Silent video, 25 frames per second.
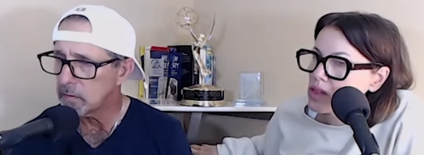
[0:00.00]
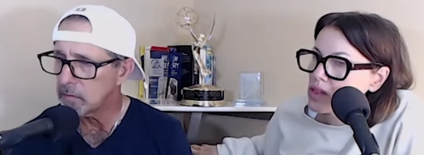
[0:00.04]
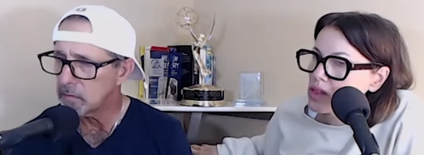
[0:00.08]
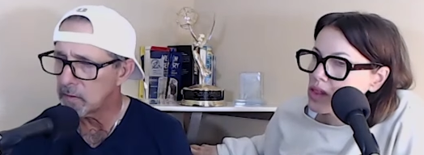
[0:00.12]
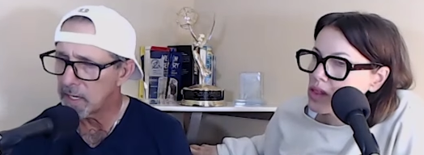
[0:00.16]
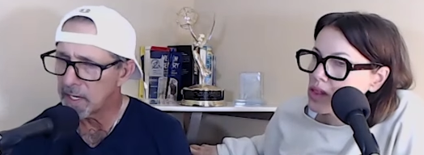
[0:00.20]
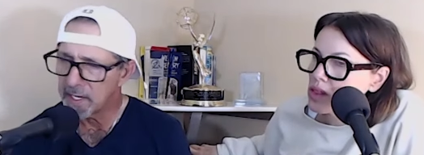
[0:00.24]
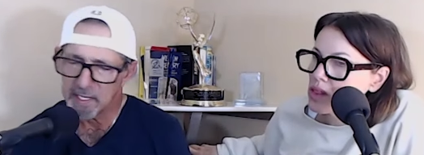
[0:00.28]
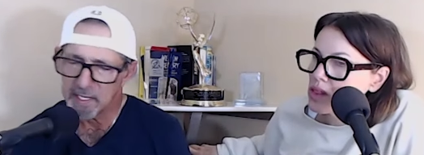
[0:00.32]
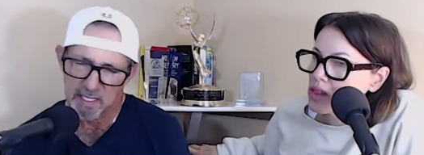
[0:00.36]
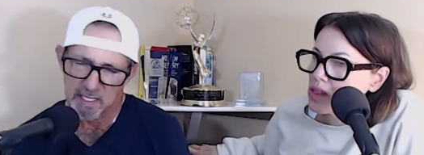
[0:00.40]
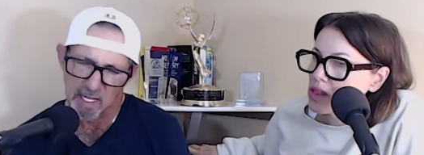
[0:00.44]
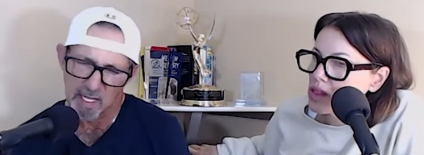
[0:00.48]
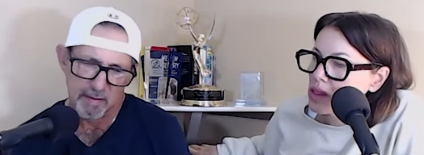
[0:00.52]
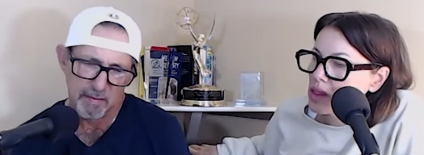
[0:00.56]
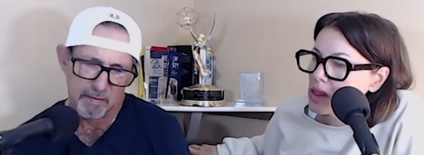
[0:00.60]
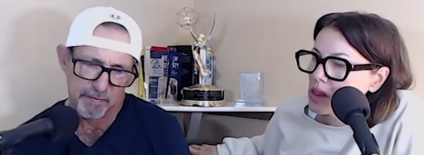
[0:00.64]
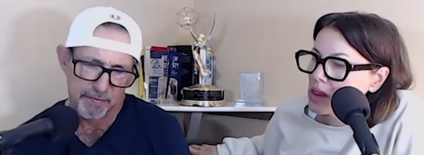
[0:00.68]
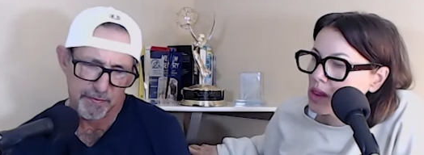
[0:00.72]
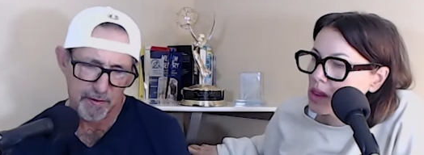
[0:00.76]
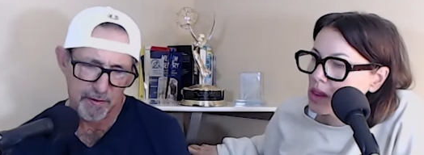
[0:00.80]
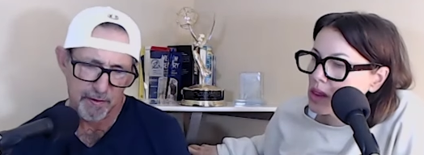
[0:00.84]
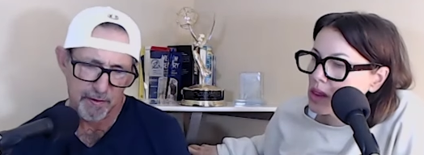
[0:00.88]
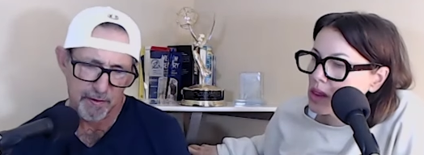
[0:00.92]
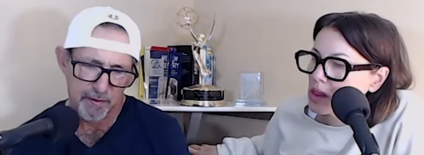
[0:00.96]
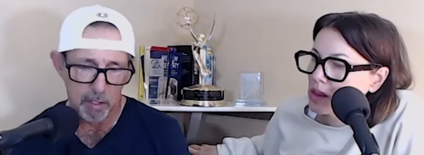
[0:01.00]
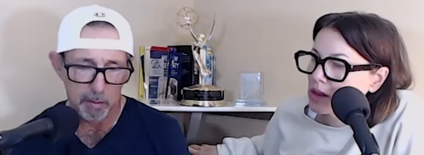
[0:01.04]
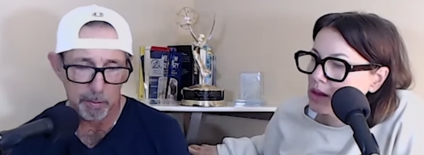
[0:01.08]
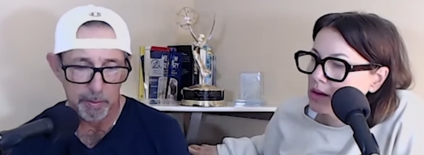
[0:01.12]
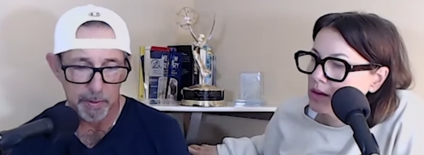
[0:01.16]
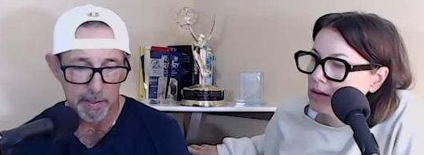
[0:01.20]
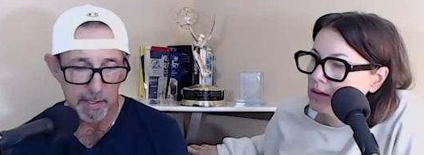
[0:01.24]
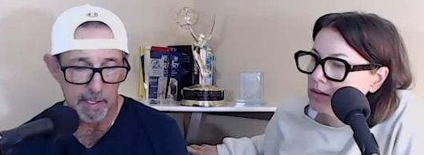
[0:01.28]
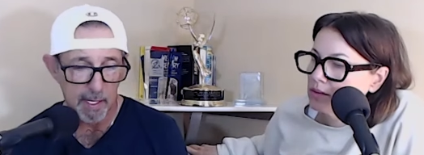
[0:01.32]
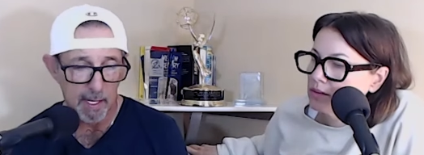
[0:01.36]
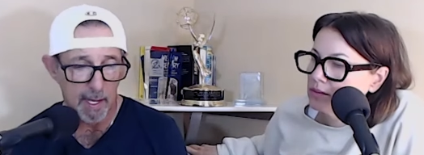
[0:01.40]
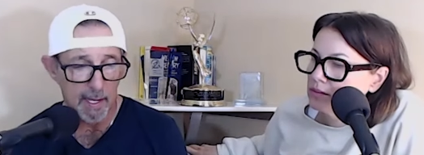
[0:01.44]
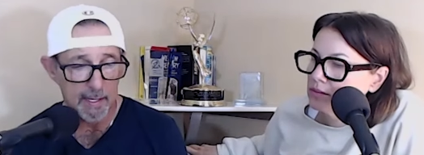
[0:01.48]
Speaker 1: Right, and I followed up with a
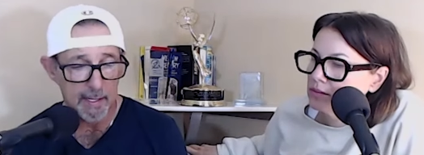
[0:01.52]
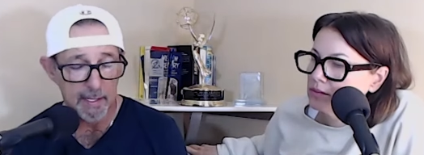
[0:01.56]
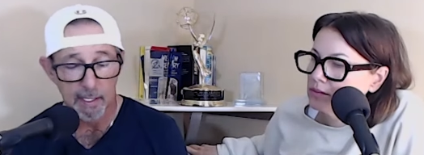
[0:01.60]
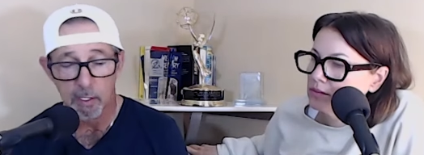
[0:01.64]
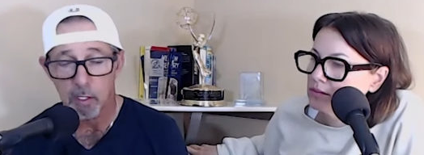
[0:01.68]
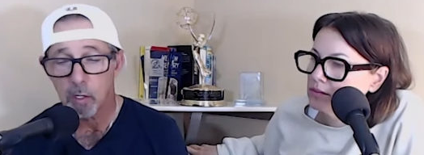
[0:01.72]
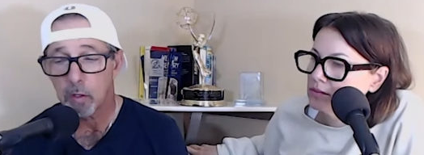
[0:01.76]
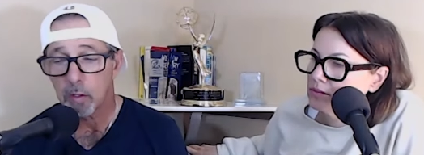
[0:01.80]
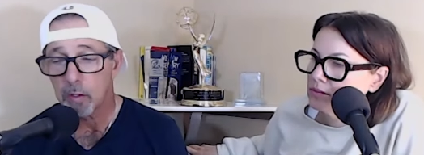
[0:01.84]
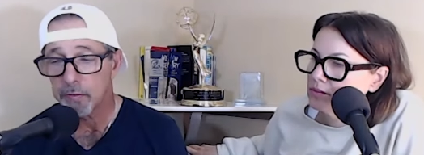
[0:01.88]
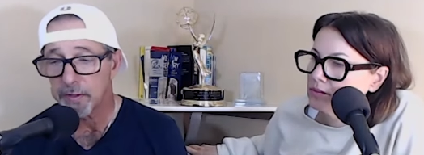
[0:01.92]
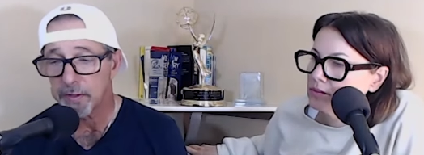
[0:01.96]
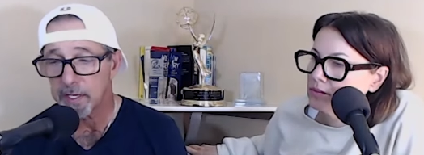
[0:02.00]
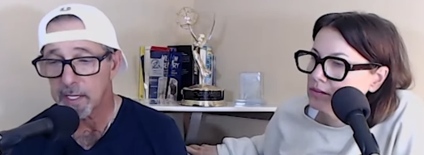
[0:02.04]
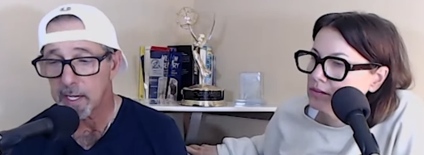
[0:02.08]
guy, and I called the